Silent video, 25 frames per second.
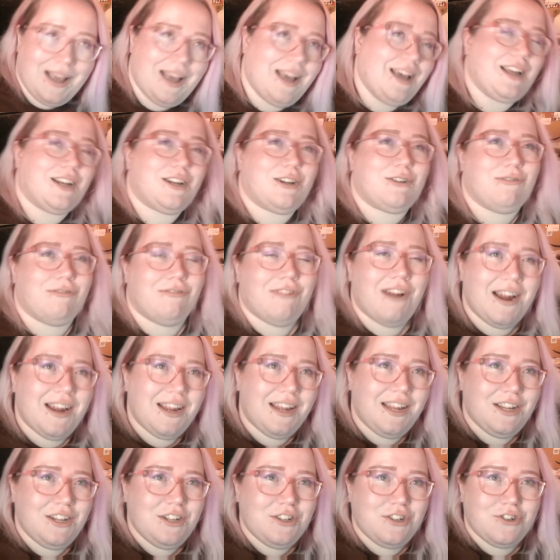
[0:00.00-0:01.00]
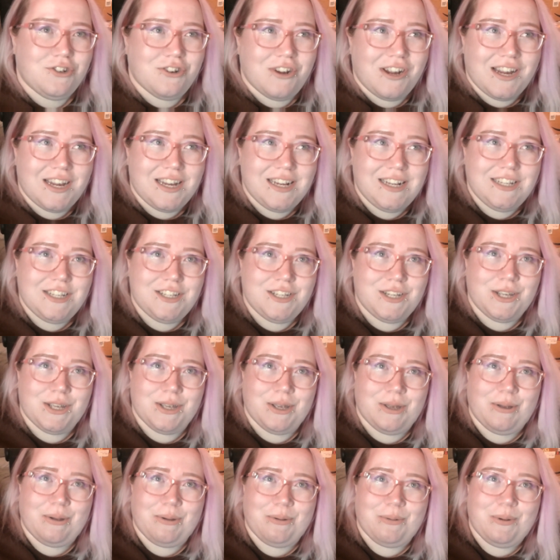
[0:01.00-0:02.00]
had Ryan trying
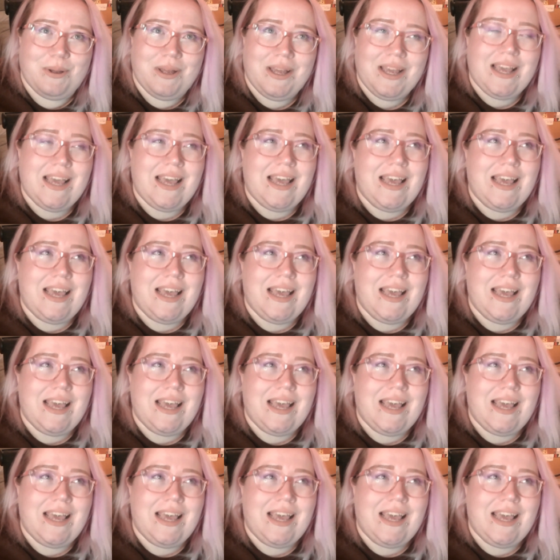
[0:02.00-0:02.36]
to